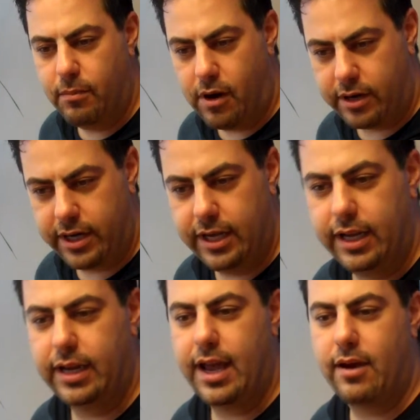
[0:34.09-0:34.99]

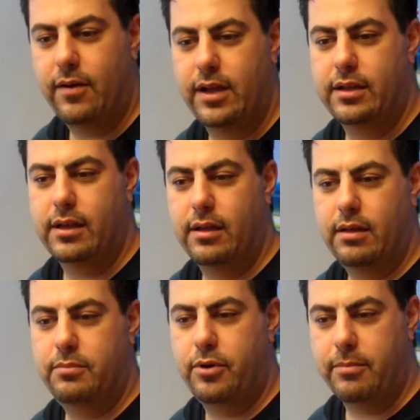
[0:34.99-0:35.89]
marketing and how I
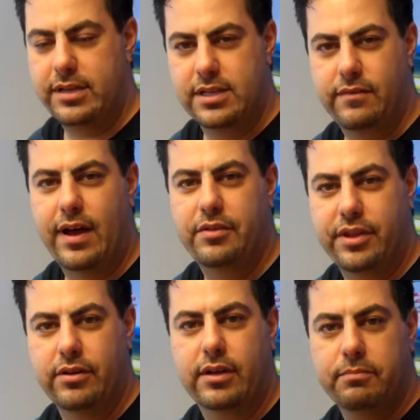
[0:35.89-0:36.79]
put myself
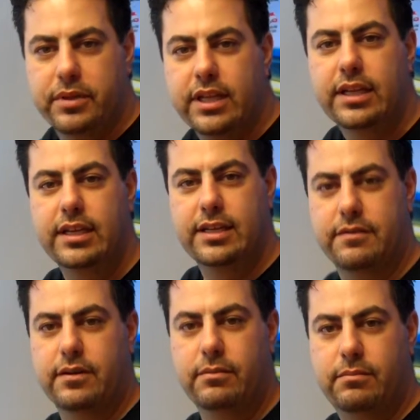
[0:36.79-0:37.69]
out there in a completely
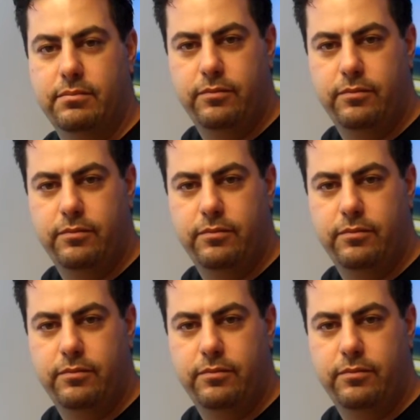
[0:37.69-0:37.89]
different,